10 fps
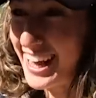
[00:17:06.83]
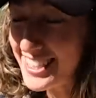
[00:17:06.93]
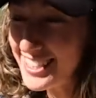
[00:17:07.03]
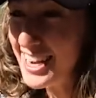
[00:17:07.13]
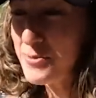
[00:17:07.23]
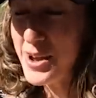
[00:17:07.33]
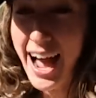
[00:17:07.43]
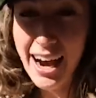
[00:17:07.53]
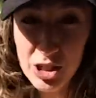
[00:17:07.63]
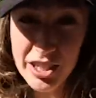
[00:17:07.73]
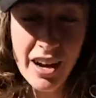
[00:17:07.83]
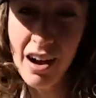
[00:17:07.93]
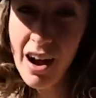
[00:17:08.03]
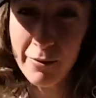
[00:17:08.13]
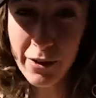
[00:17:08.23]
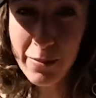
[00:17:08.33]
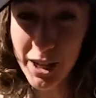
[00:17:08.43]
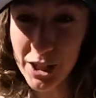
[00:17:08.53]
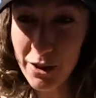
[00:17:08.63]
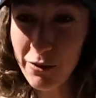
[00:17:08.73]
Last night we actually got garage.
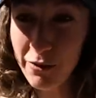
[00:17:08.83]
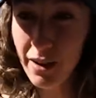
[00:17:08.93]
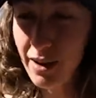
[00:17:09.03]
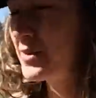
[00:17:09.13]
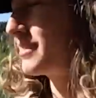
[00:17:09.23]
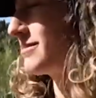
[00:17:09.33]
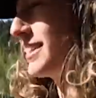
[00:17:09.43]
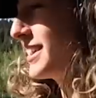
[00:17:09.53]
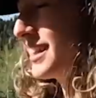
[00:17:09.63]
confirmation. I mean,